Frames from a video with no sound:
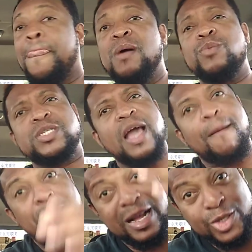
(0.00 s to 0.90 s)
They must say
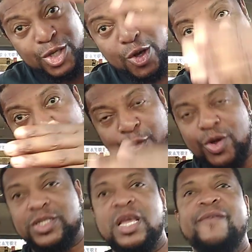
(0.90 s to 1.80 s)
upon
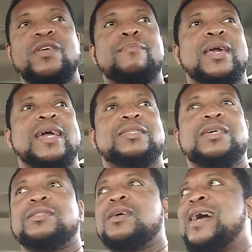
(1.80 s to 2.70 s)
SouFLo TV me get
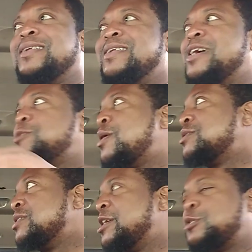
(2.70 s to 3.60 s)
it. And the next
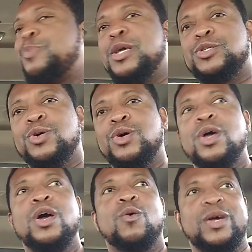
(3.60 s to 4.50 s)
person they speak to
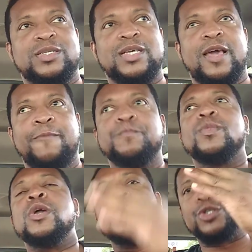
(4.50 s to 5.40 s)
will say,
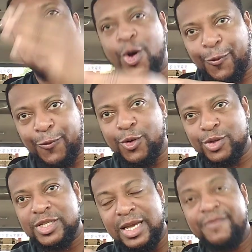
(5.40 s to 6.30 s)
SouFLo
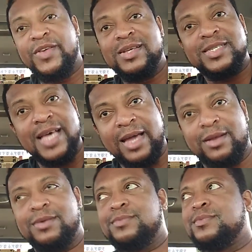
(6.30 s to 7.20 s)
TV said.
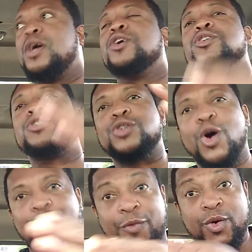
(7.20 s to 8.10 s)

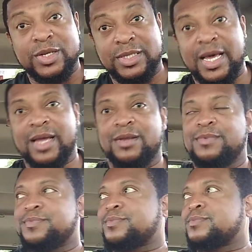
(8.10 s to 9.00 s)
SouFLo said.
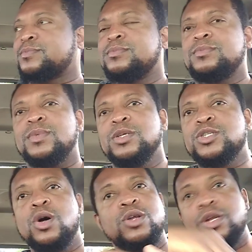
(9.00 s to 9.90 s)

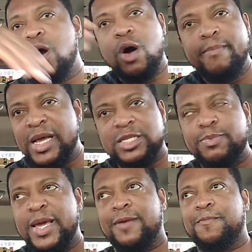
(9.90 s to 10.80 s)
So no don't mix
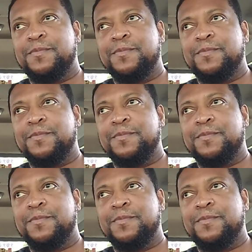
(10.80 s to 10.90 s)
me.